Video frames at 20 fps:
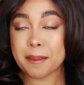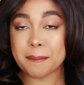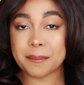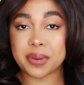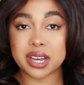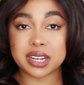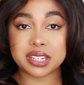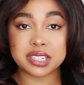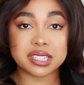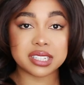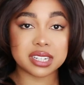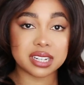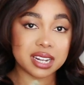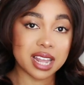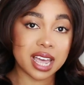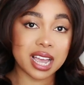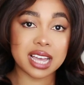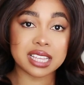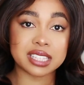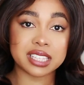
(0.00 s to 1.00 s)
But
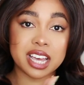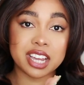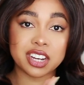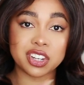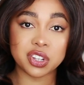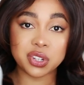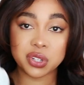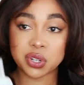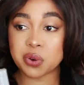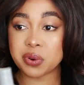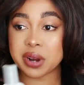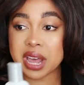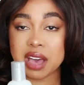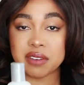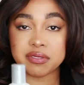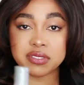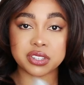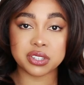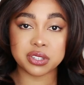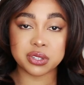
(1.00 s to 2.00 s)
like I said, you don't
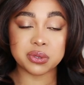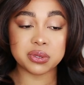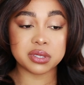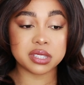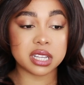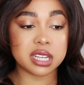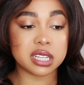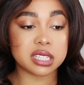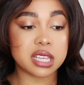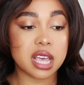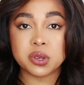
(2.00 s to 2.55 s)
have to use this.